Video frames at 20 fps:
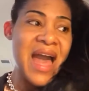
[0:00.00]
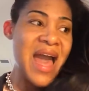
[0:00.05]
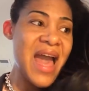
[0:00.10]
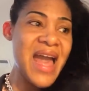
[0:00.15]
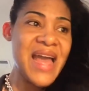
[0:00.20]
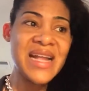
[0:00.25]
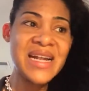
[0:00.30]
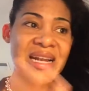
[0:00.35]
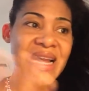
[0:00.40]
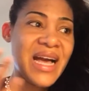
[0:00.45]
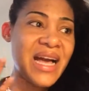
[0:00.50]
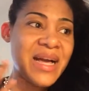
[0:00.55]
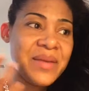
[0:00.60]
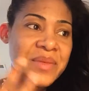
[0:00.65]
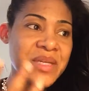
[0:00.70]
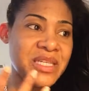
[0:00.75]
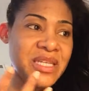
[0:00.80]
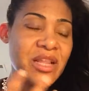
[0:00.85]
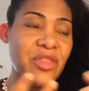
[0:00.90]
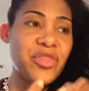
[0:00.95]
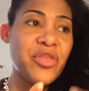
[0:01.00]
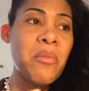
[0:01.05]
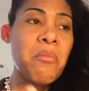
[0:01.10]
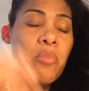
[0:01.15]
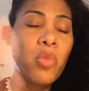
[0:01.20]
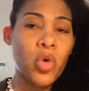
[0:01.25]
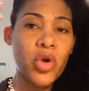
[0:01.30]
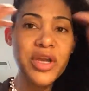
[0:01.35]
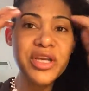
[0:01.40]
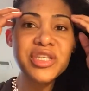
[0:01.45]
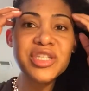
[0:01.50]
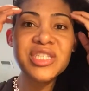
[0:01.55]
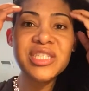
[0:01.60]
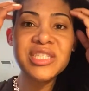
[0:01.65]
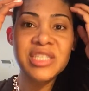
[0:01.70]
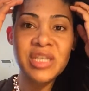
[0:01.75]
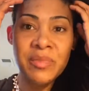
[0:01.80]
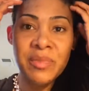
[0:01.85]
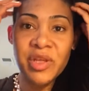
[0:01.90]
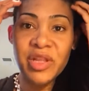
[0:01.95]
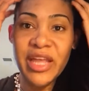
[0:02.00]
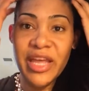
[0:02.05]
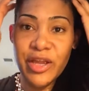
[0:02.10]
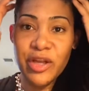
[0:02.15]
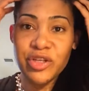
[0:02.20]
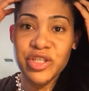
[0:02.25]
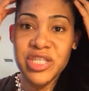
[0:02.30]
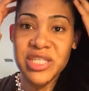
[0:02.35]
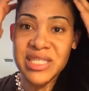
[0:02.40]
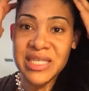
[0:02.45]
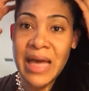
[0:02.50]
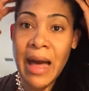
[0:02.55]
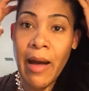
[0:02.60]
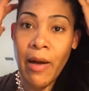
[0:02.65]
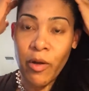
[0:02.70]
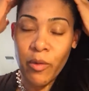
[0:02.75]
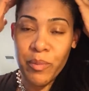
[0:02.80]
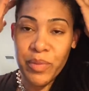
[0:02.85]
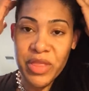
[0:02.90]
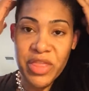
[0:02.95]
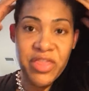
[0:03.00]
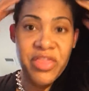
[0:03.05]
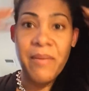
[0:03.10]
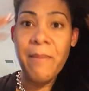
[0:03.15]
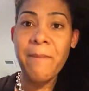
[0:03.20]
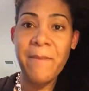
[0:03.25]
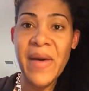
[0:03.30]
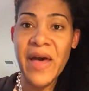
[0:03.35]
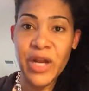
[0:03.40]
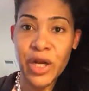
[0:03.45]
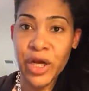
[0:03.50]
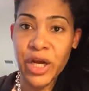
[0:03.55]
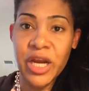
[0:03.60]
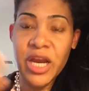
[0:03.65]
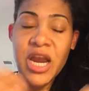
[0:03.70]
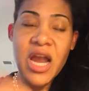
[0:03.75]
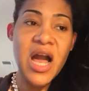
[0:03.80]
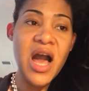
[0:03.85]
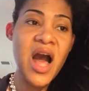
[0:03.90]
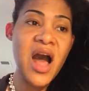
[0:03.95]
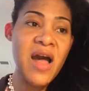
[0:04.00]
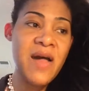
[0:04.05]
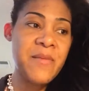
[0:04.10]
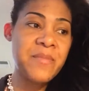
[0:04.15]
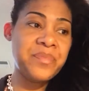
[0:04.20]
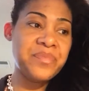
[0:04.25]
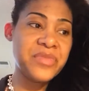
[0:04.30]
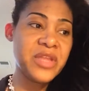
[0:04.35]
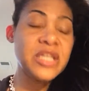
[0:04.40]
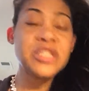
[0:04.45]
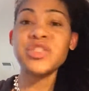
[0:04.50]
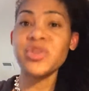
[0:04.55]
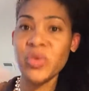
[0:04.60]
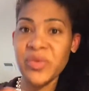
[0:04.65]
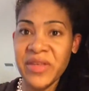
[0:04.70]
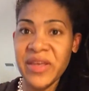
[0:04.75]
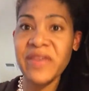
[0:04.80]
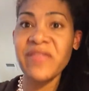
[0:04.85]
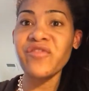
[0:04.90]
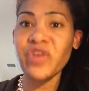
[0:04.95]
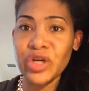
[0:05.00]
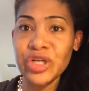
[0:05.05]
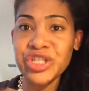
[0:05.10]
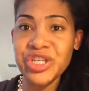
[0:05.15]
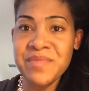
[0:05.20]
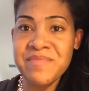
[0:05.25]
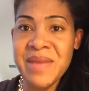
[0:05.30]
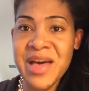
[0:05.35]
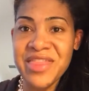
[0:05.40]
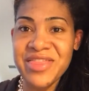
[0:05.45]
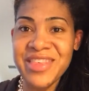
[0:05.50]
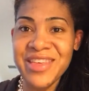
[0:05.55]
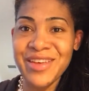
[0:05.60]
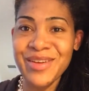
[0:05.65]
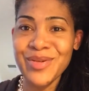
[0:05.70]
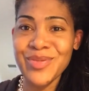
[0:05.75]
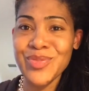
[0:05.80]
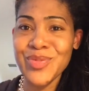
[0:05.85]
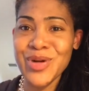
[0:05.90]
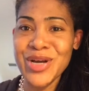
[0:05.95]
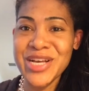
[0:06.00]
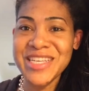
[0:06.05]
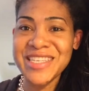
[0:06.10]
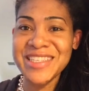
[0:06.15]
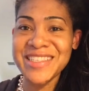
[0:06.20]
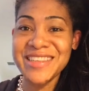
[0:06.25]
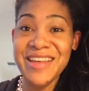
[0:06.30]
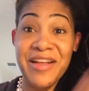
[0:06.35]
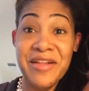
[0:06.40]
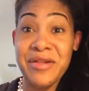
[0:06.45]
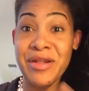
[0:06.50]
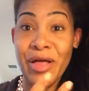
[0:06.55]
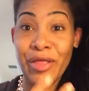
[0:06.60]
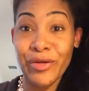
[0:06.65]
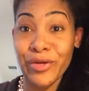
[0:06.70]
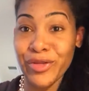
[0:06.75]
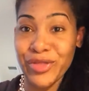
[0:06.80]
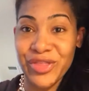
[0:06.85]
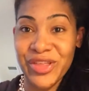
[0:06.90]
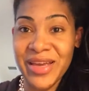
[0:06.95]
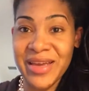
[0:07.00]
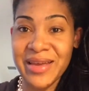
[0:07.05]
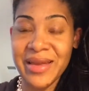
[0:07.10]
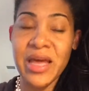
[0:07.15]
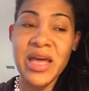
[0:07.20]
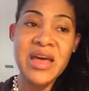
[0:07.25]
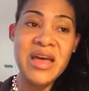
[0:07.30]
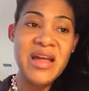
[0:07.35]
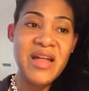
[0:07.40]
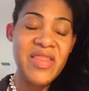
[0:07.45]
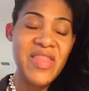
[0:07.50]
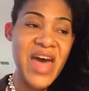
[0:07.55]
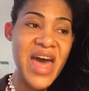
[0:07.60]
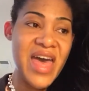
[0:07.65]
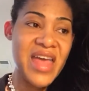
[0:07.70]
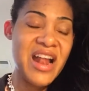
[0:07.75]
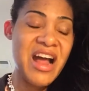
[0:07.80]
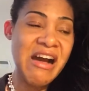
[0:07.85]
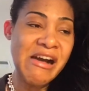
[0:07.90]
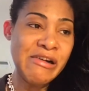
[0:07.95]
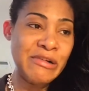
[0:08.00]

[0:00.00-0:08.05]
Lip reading: And I mean, the more you stimulate your scalp, the better. Doing the inversion method was another thing that,